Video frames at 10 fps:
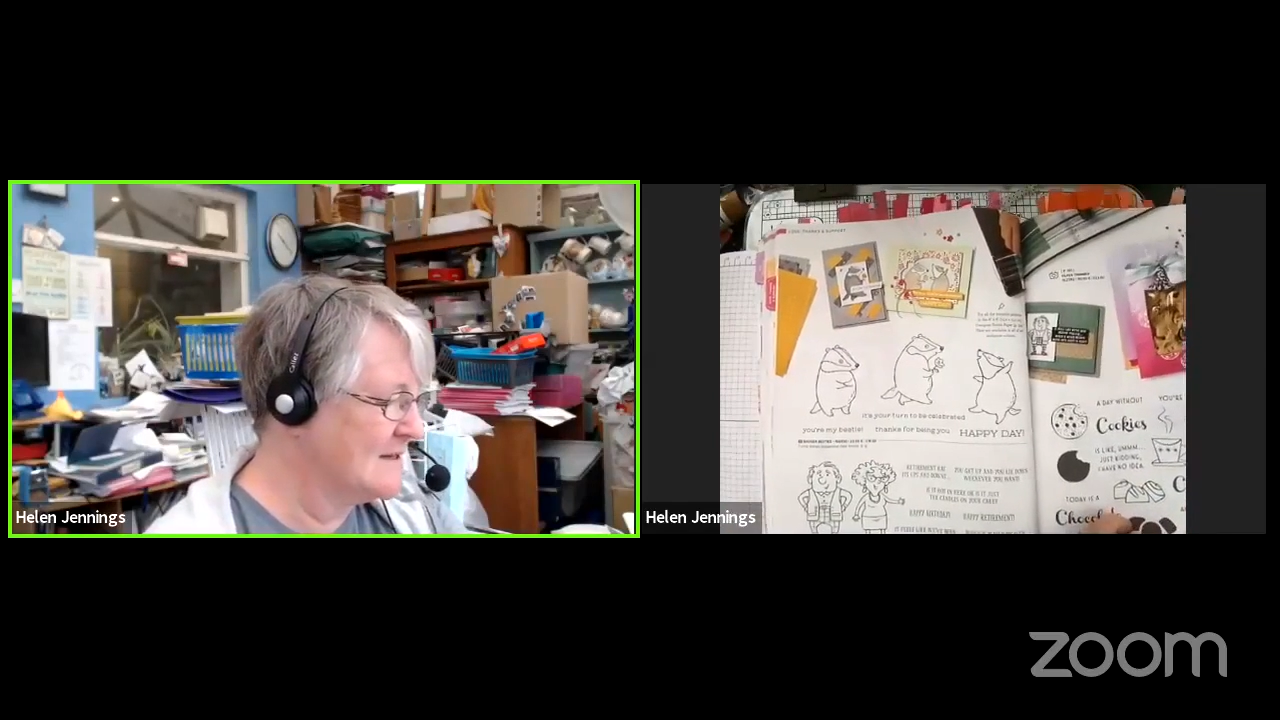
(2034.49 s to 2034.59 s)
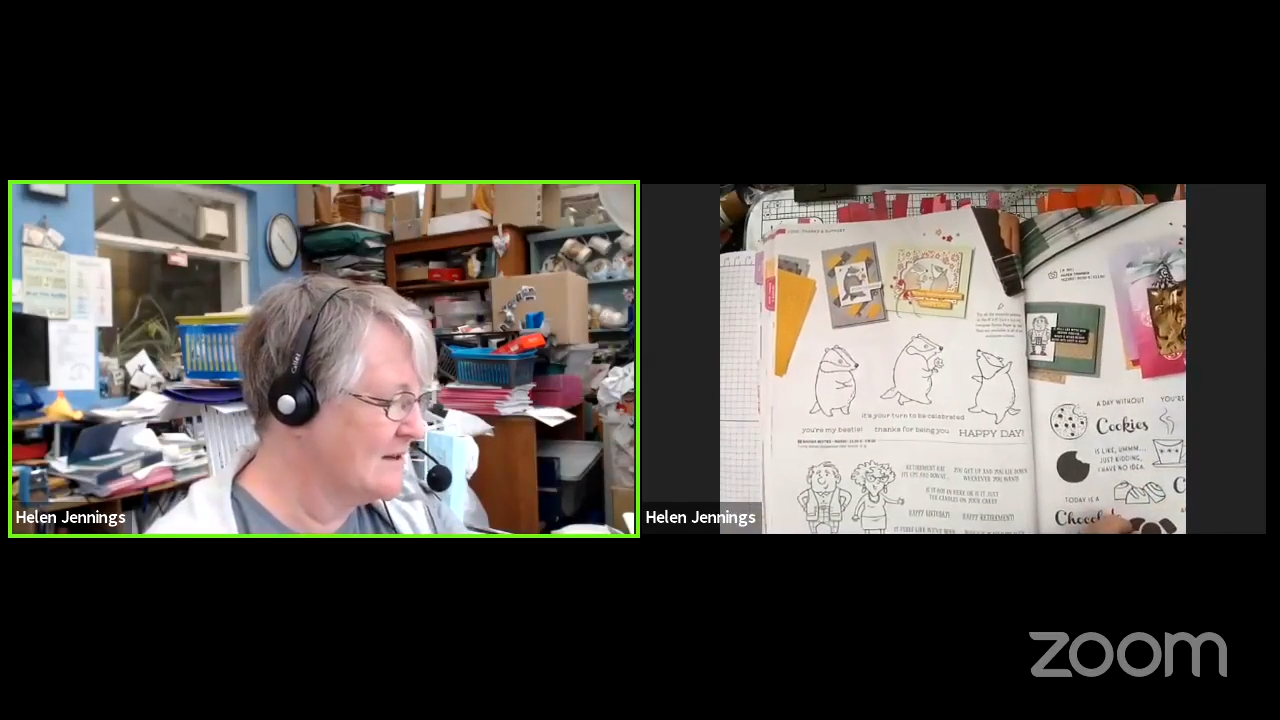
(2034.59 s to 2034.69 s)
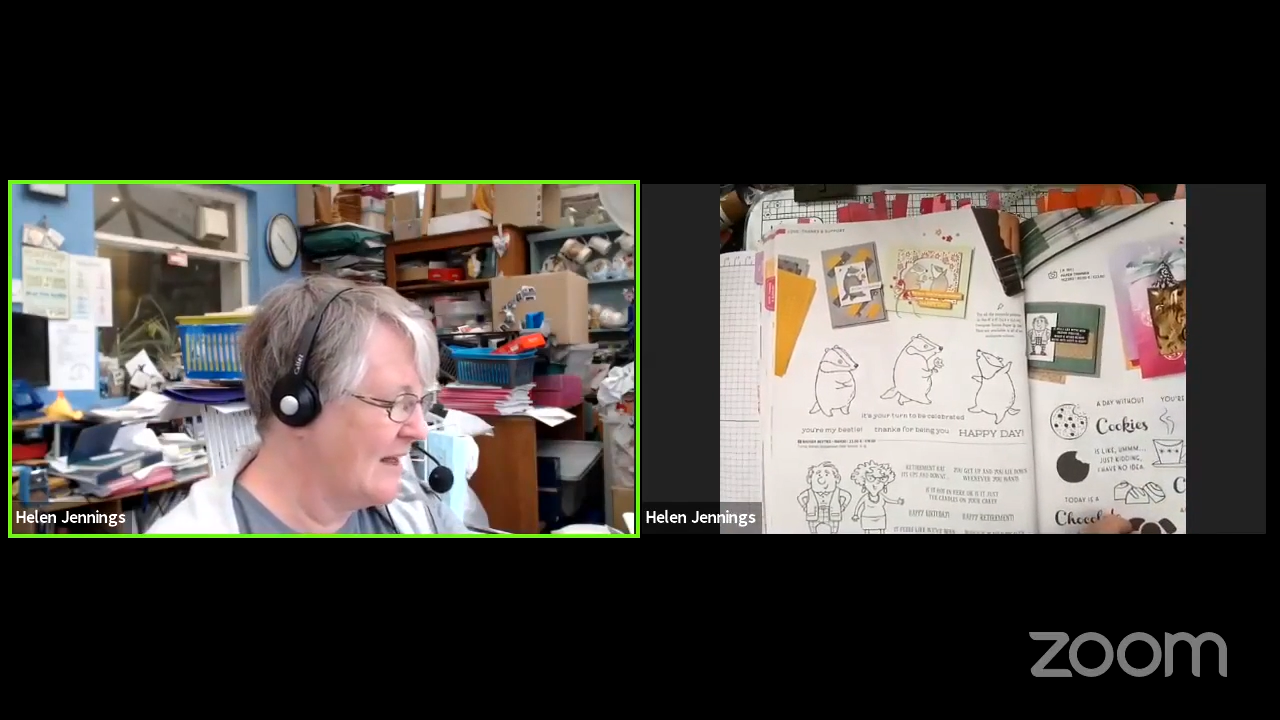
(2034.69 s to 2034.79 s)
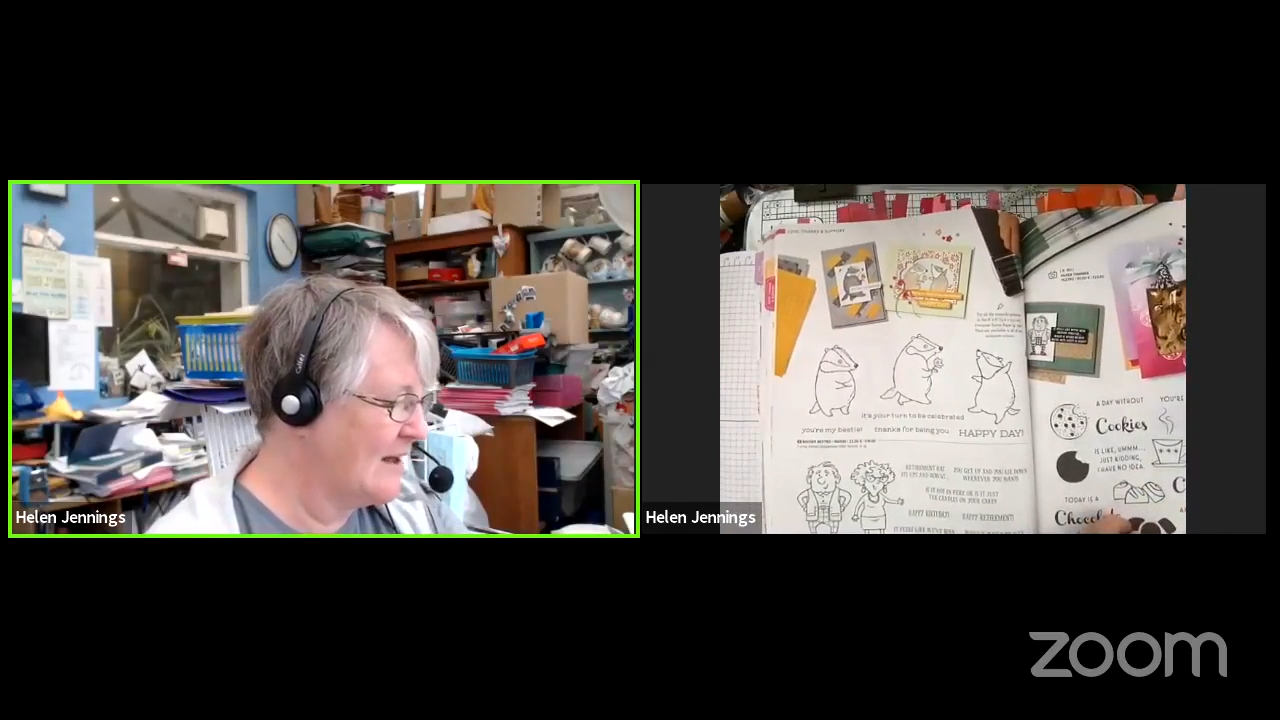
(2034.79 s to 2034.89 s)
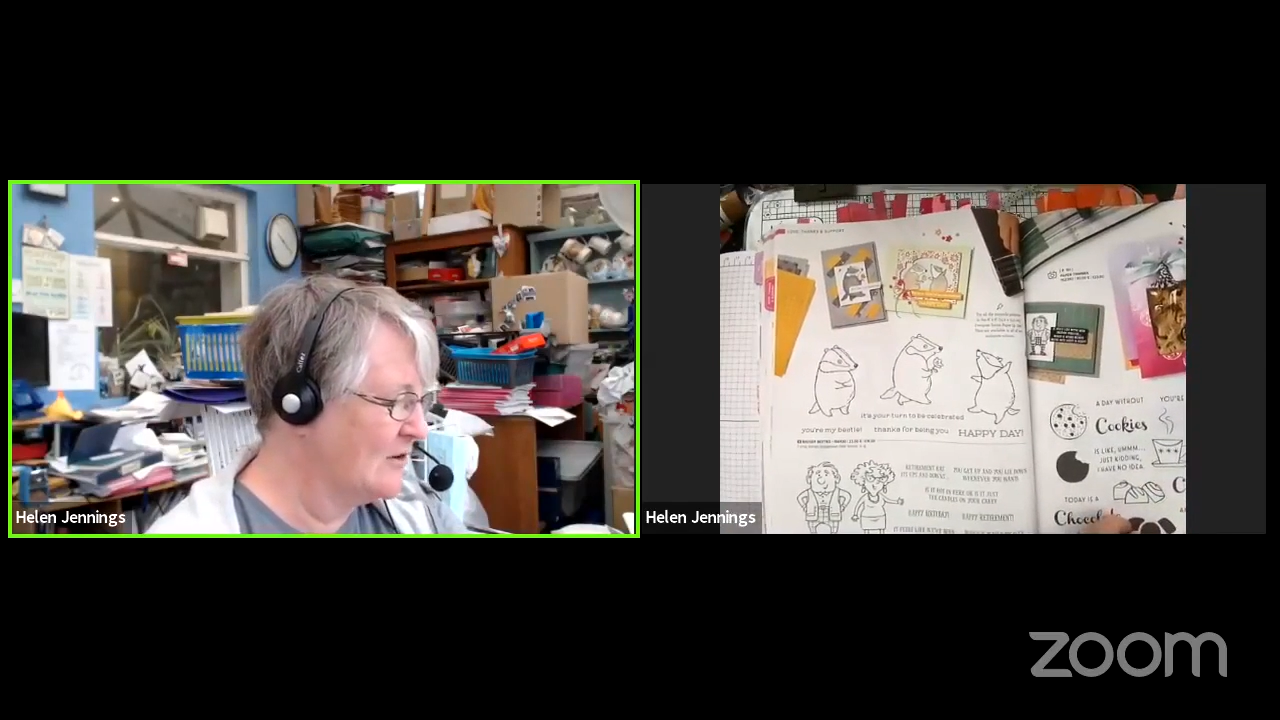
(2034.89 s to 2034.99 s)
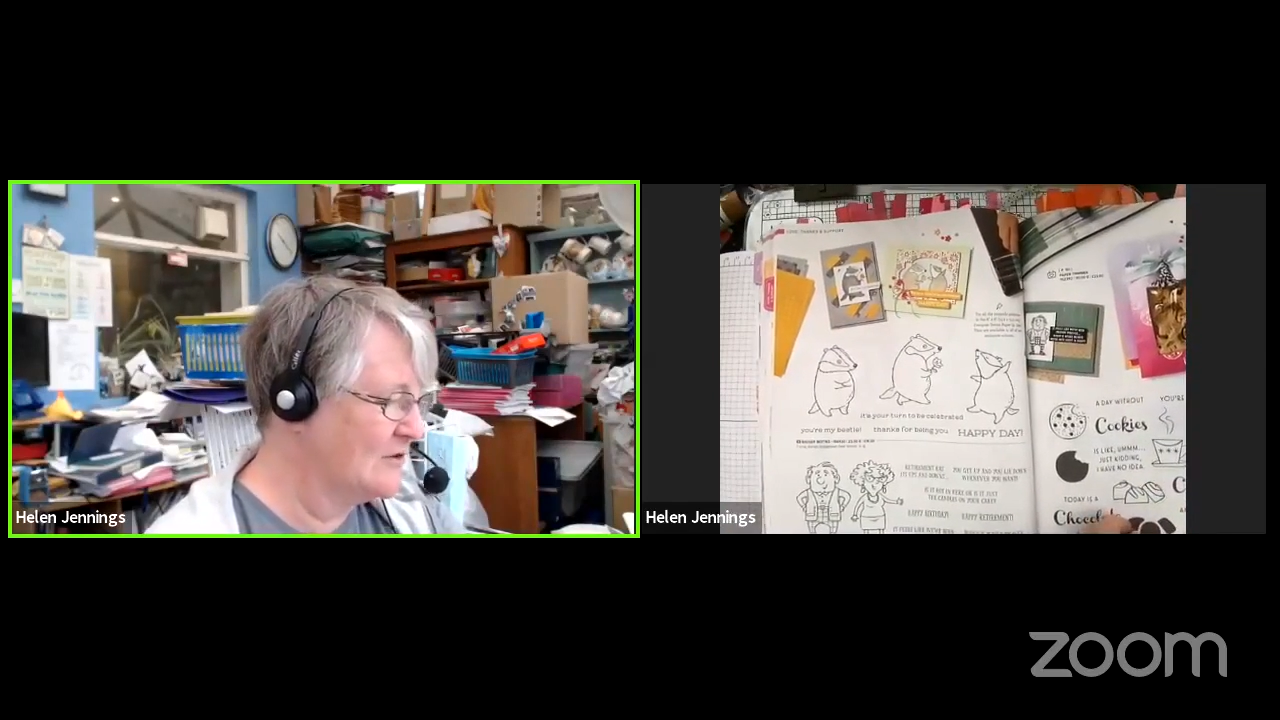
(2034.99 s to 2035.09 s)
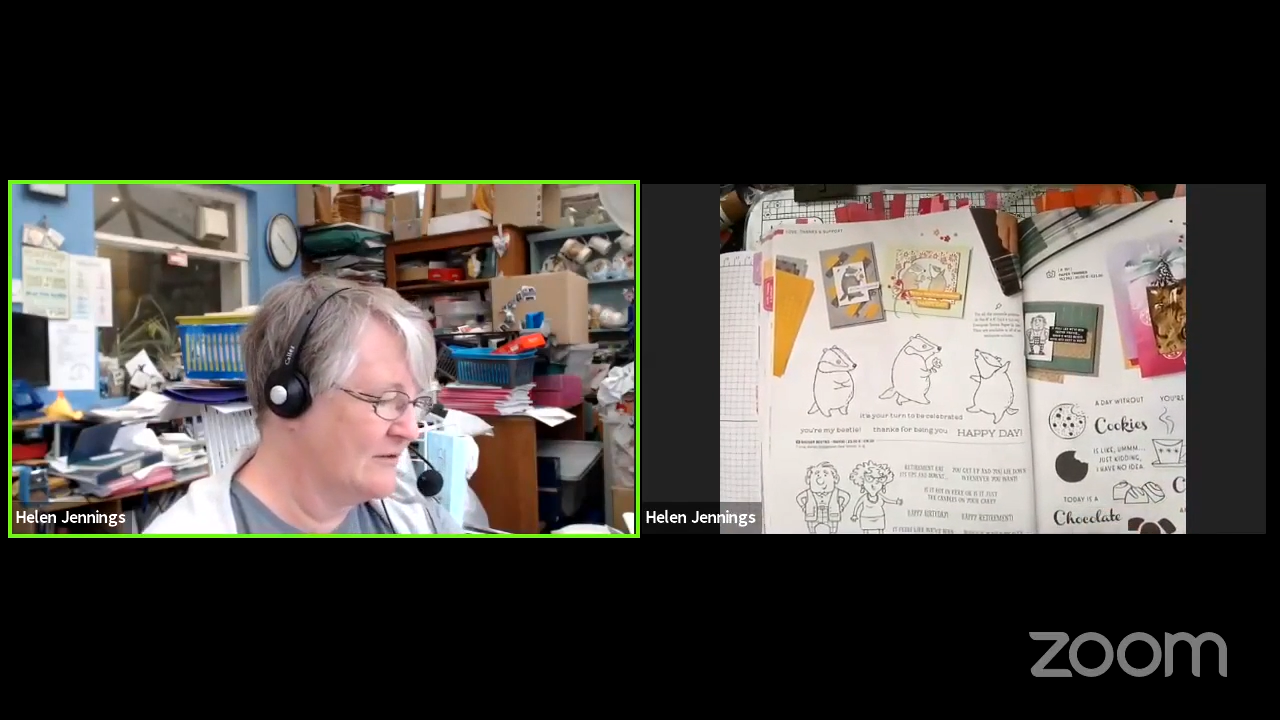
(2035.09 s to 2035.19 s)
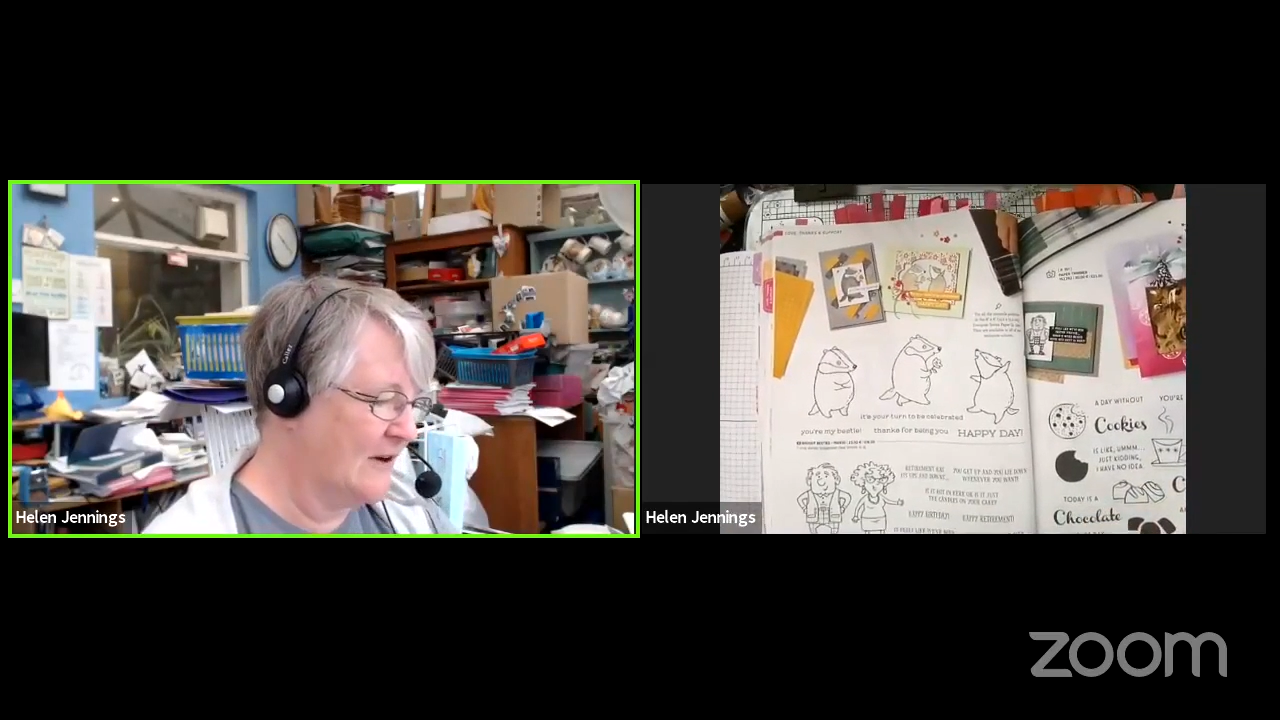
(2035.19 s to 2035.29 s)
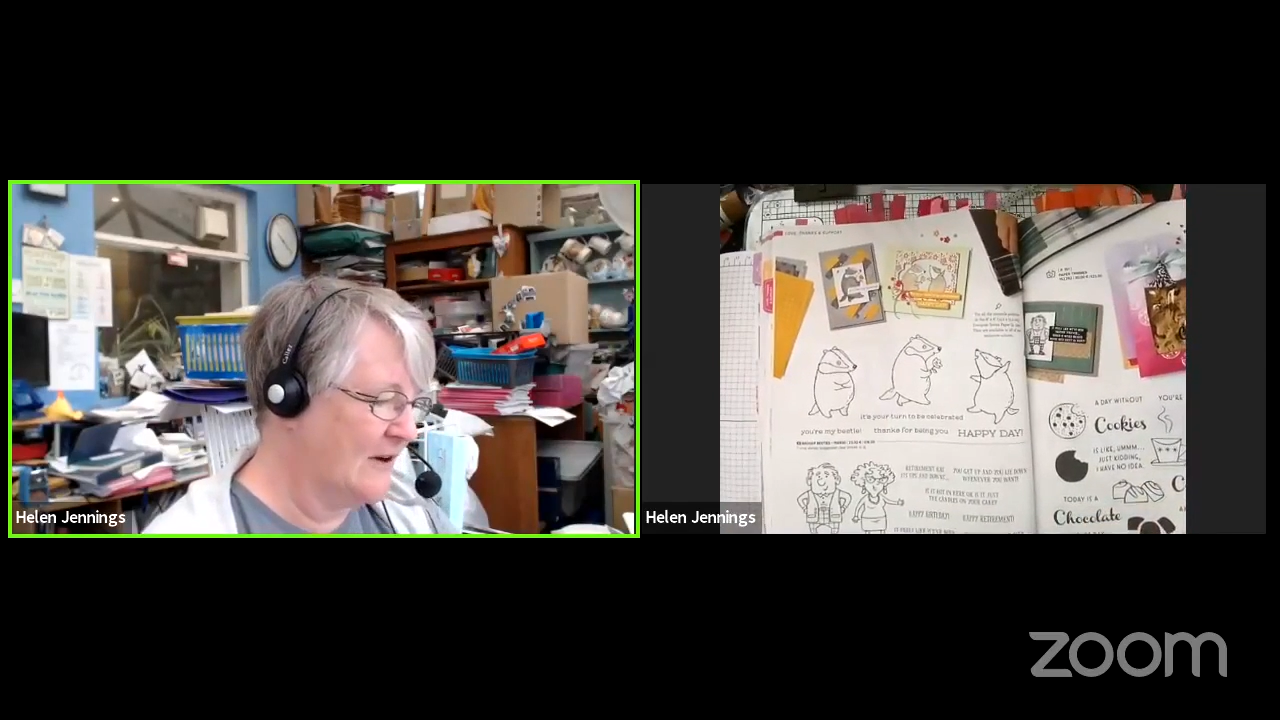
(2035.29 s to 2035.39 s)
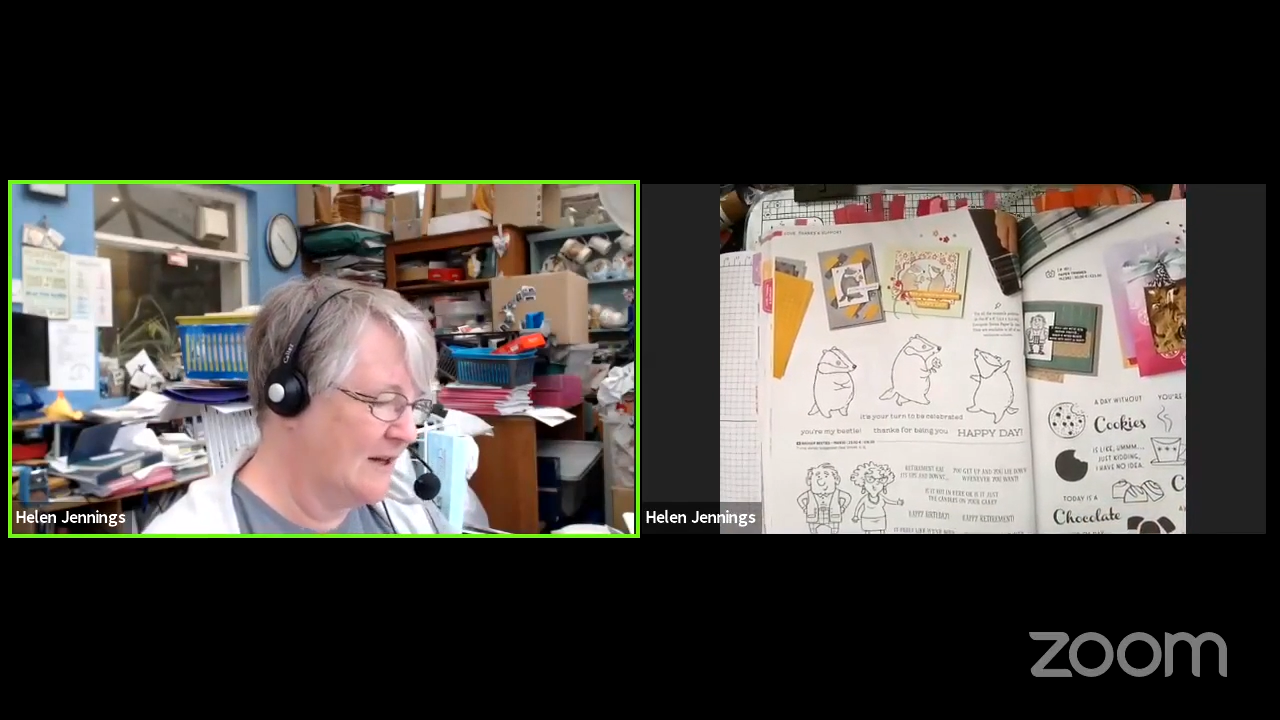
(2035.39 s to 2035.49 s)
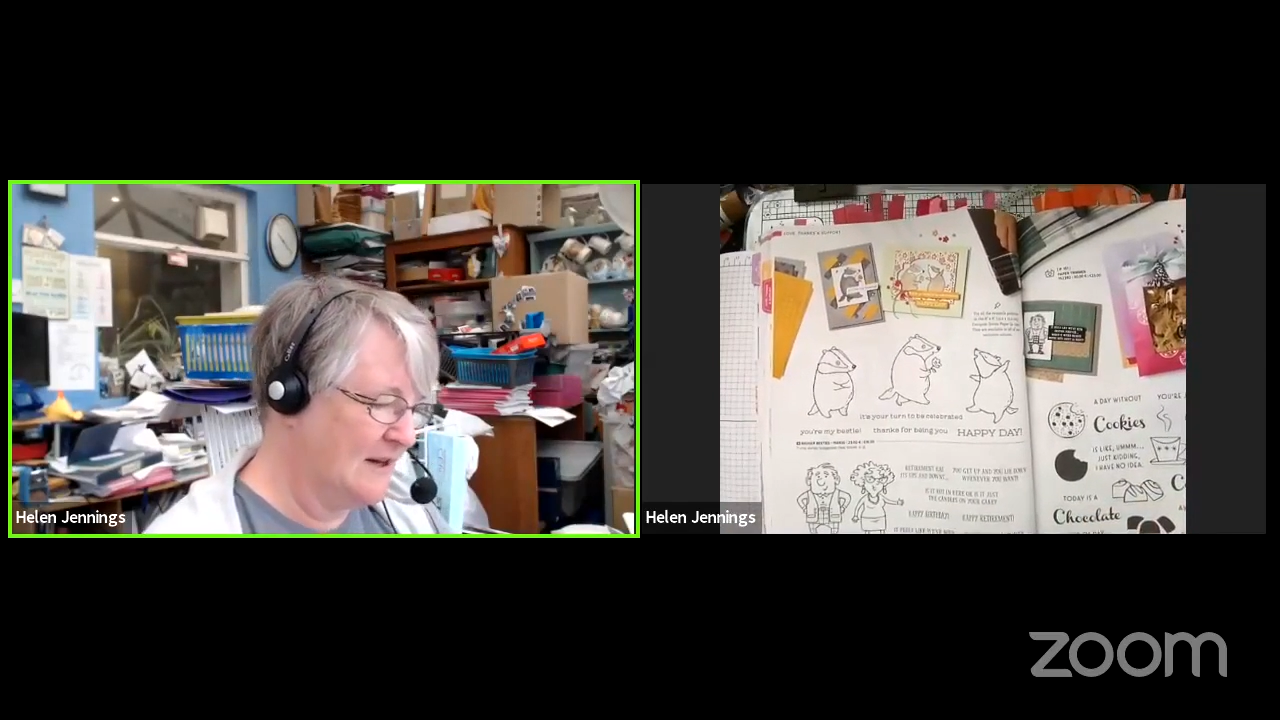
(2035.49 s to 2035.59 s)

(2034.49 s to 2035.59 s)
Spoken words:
So they're good fun,